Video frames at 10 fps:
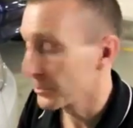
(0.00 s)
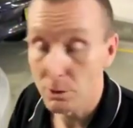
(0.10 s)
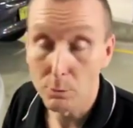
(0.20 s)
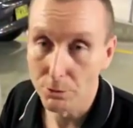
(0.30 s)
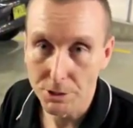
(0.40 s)

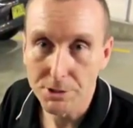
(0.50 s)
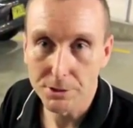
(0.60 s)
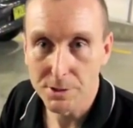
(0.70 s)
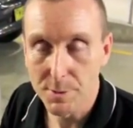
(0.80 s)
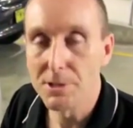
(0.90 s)
So you will need
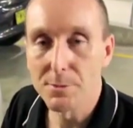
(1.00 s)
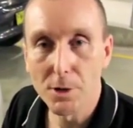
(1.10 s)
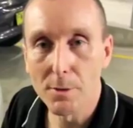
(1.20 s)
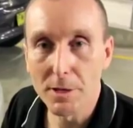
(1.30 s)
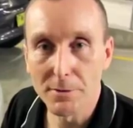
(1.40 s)
to spend
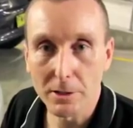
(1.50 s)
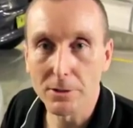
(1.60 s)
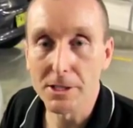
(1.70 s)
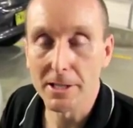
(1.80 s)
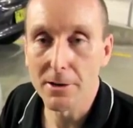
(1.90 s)
some time and effort
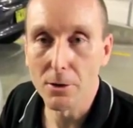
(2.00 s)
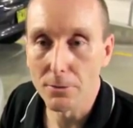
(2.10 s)
cleaning that